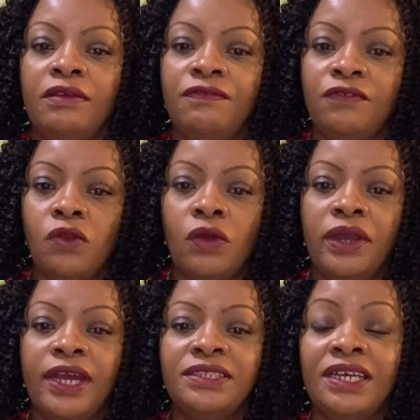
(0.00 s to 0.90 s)
4,
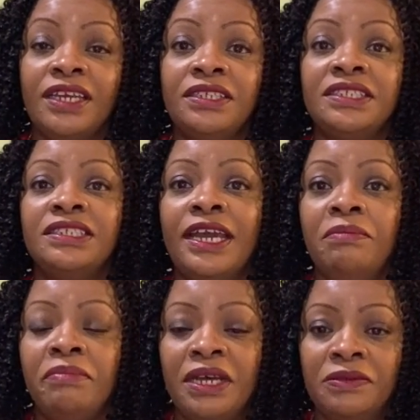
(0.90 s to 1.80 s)
a target is time
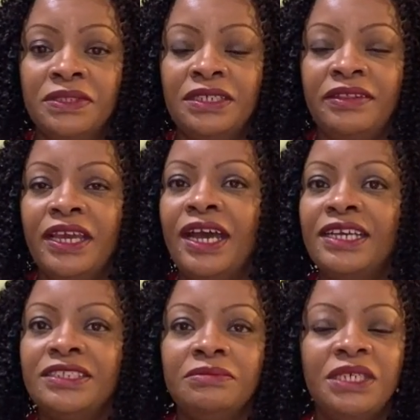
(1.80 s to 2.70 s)
bound. There
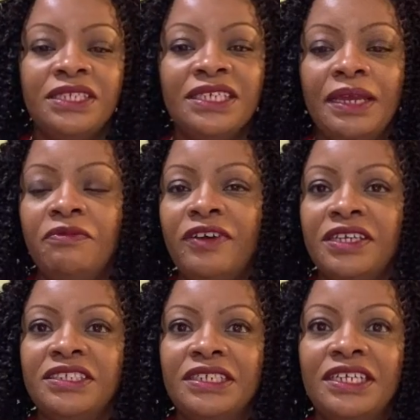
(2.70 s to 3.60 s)
has to be a time
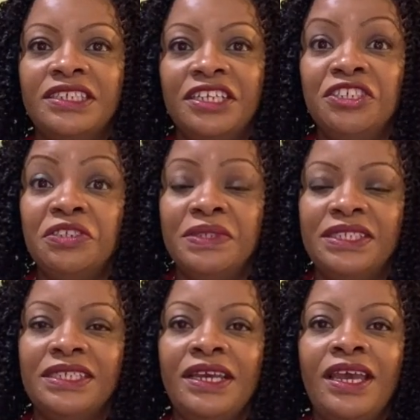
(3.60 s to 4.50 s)
factor attached to
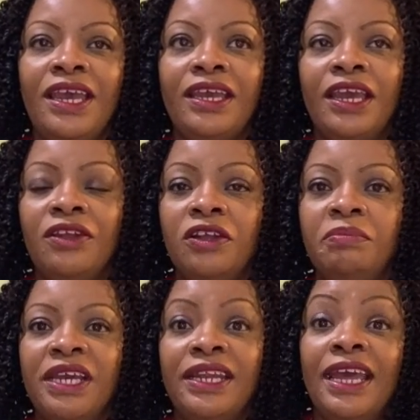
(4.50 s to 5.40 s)
it. It cannot
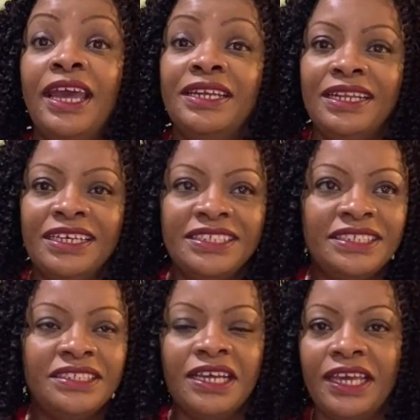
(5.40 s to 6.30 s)
be an endless
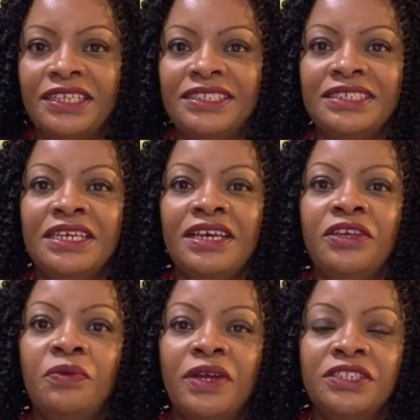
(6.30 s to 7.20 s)
target.
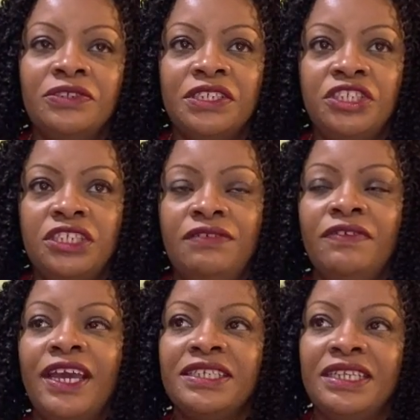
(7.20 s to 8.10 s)
You want to achieve
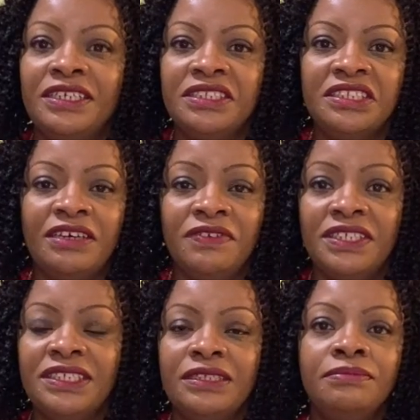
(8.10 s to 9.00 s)
excellent
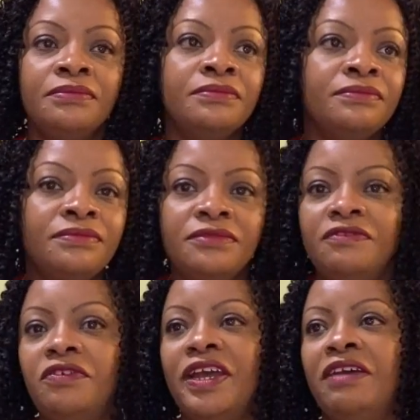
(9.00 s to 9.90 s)
service
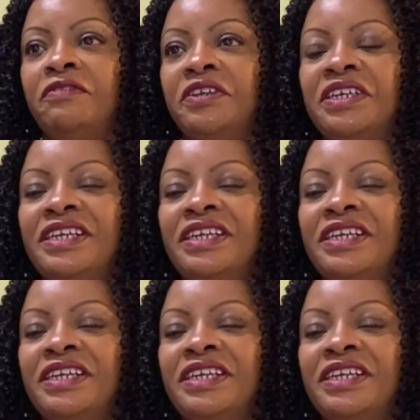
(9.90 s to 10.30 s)
forever.